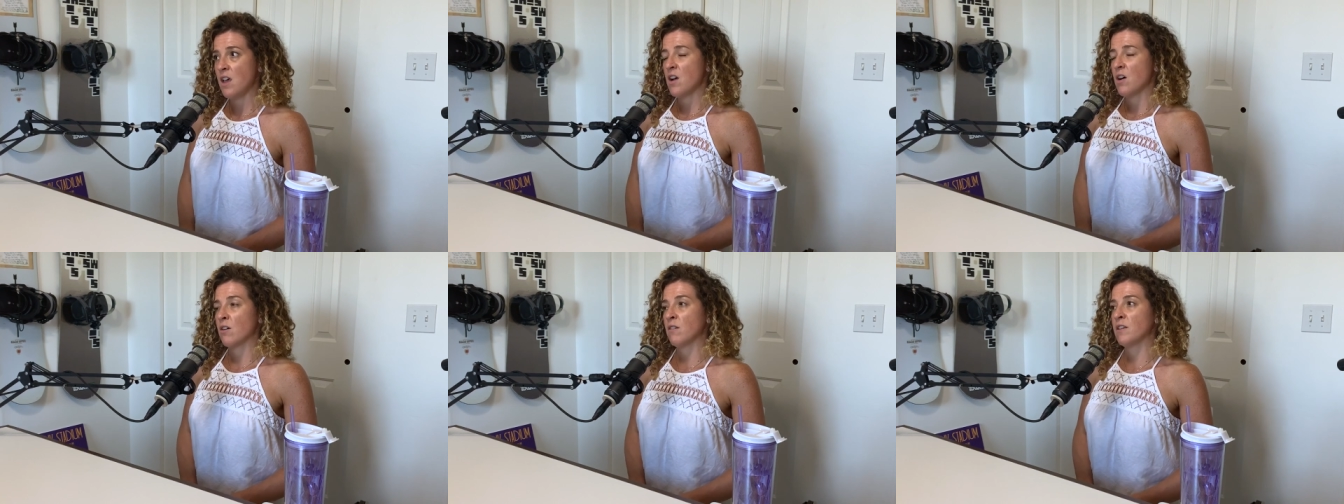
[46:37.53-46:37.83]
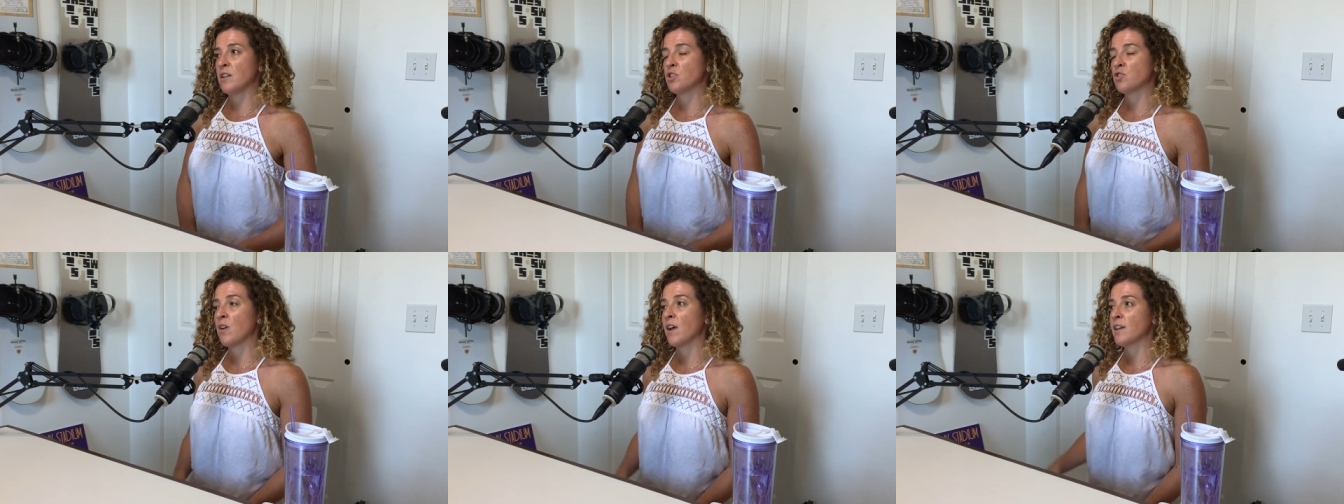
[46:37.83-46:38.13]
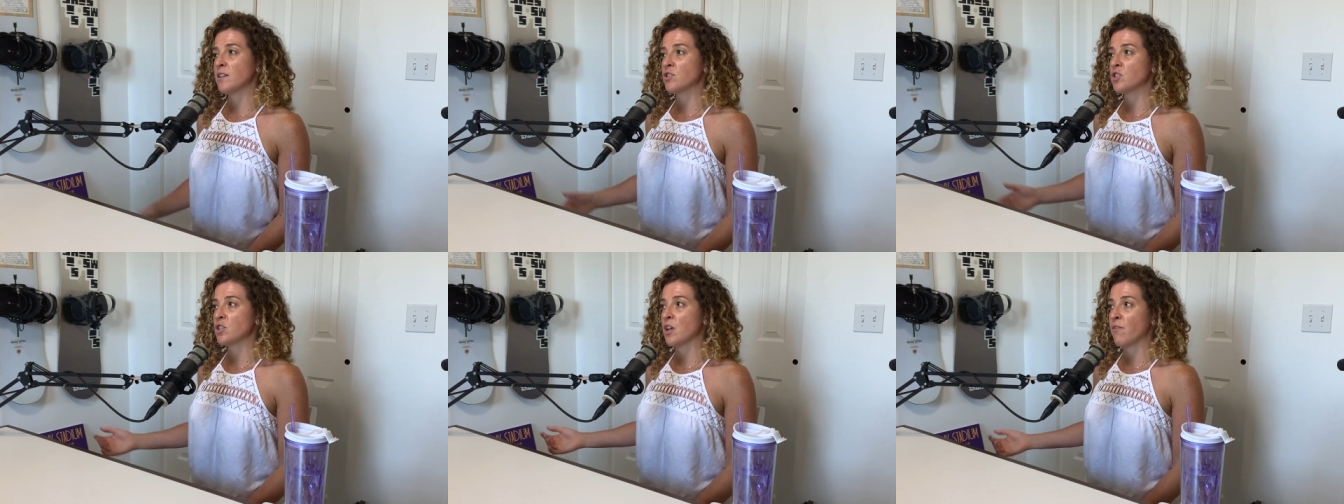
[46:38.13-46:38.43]
or they try
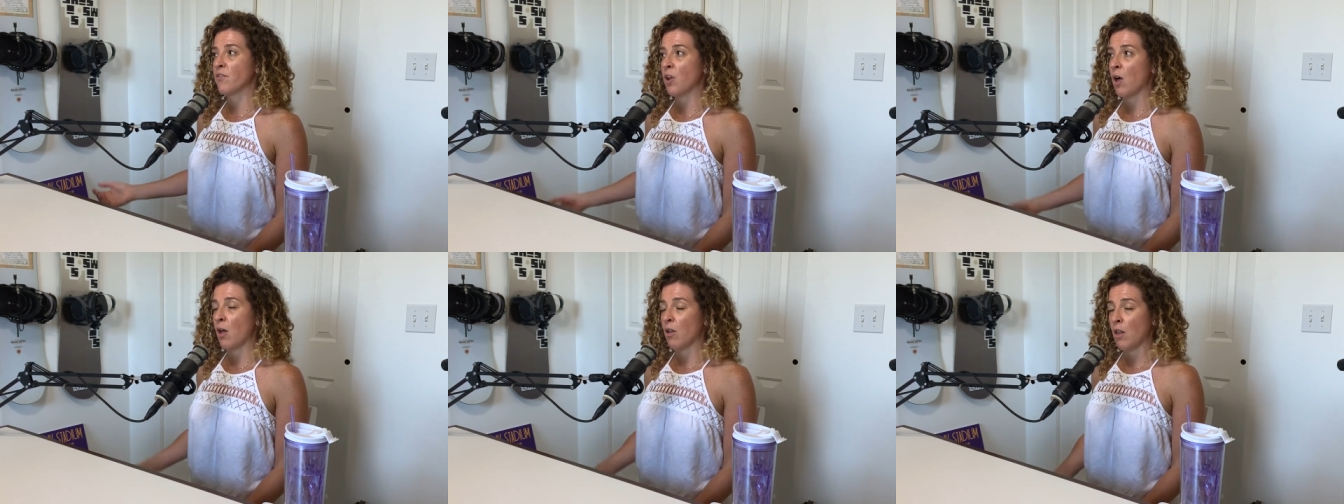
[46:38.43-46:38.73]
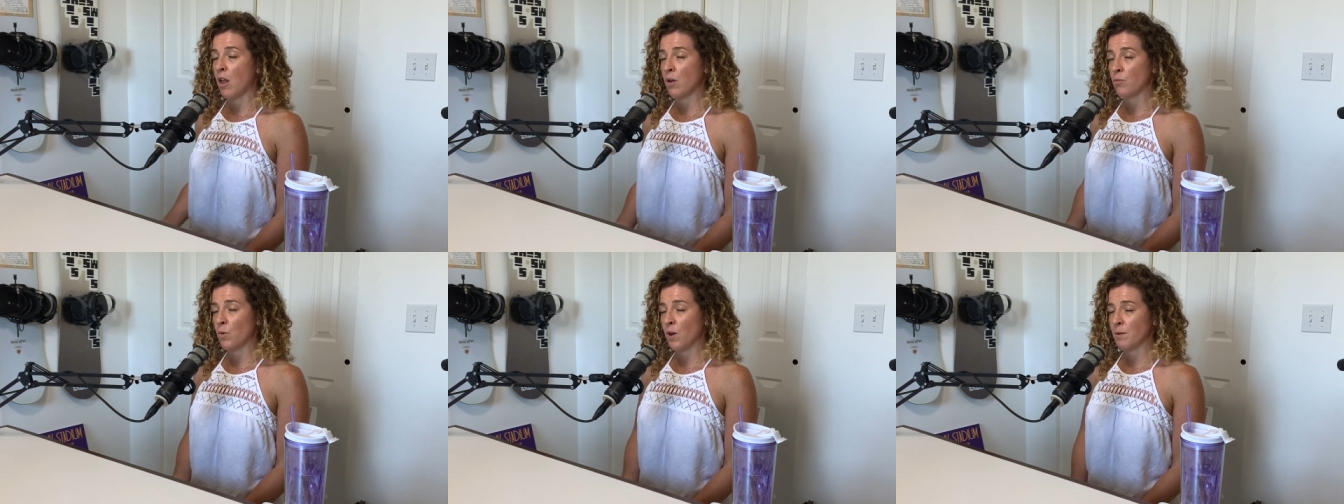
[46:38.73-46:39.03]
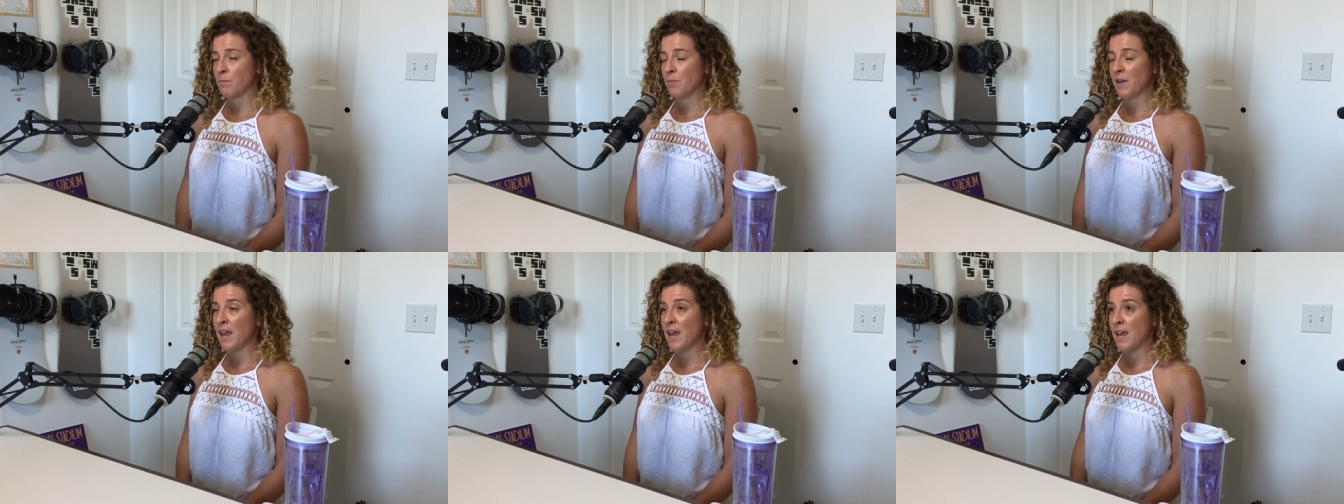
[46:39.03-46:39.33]
and shove it all on one
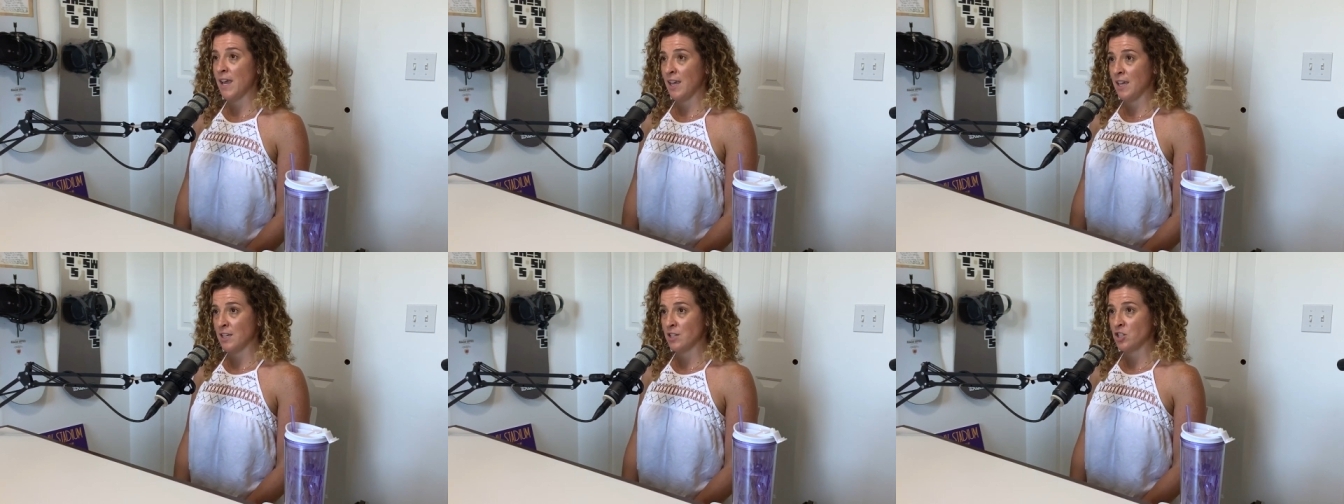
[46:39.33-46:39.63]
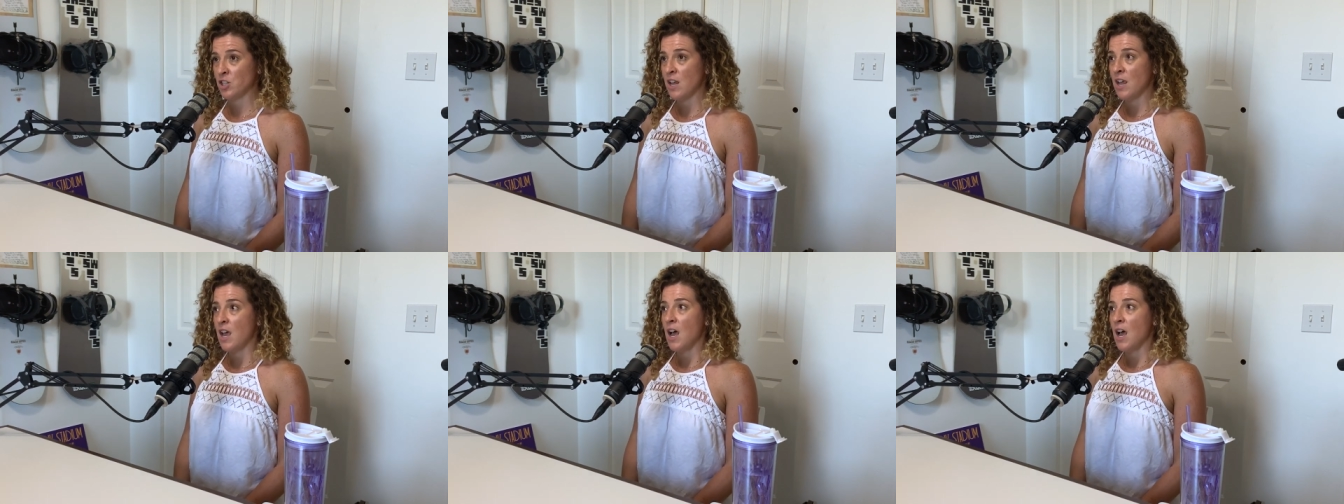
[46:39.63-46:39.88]
page.